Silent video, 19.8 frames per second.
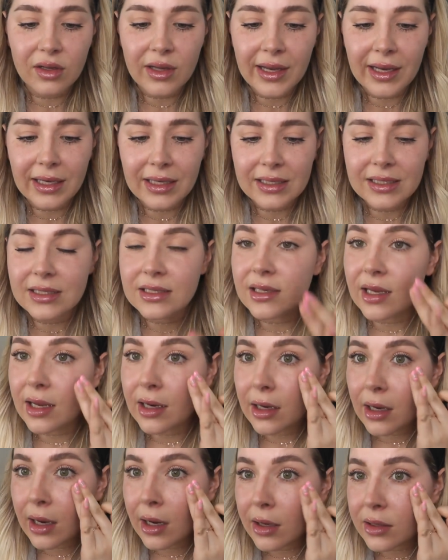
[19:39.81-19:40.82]
like
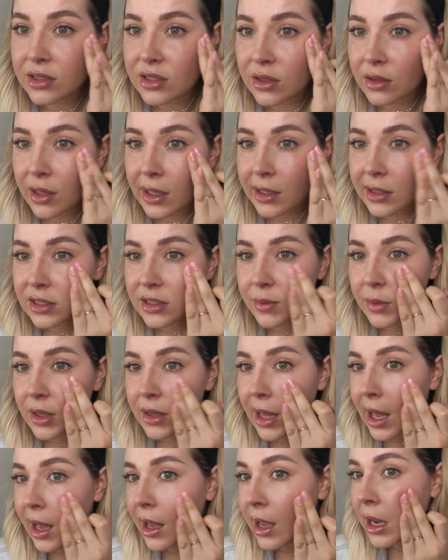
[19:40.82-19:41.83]
stick. I also like some of
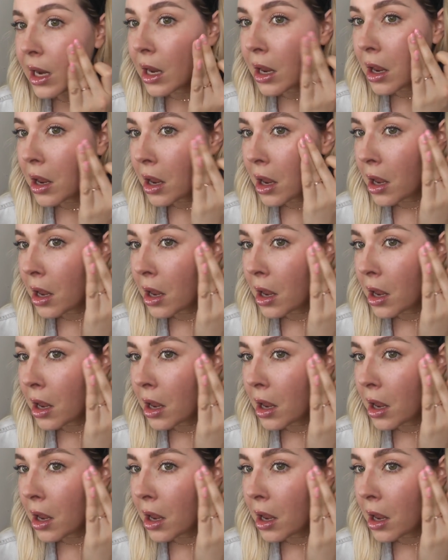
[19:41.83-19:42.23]
that.